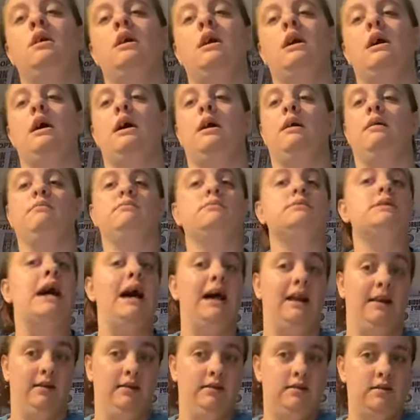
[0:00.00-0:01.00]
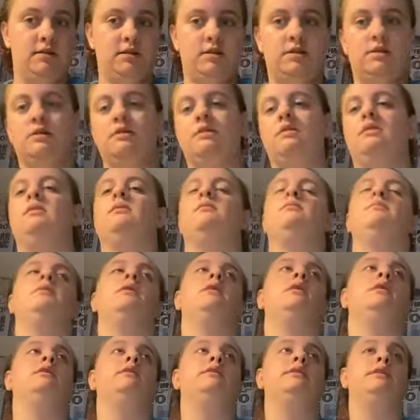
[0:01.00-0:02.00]
um, talents
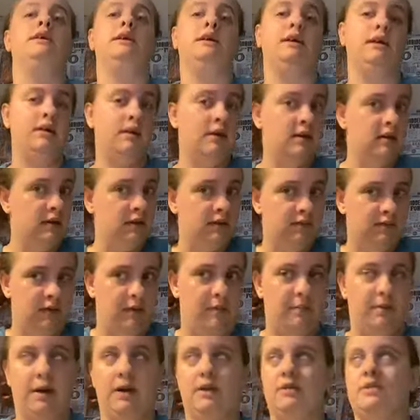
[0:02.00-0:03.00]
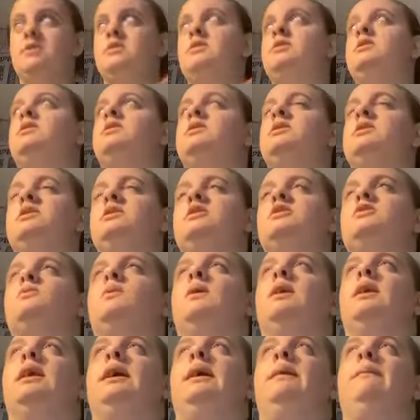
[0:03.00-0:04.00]
among the vampires in
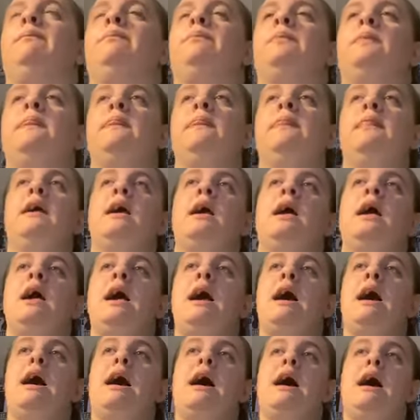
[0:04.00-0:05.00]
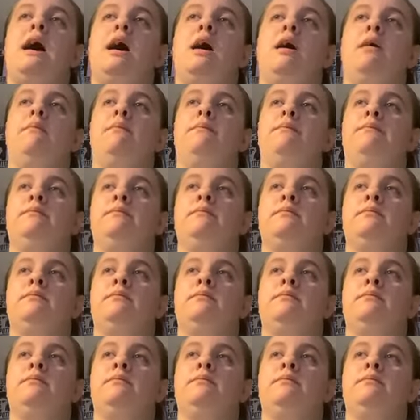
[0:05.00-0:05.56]
Twilight. Um,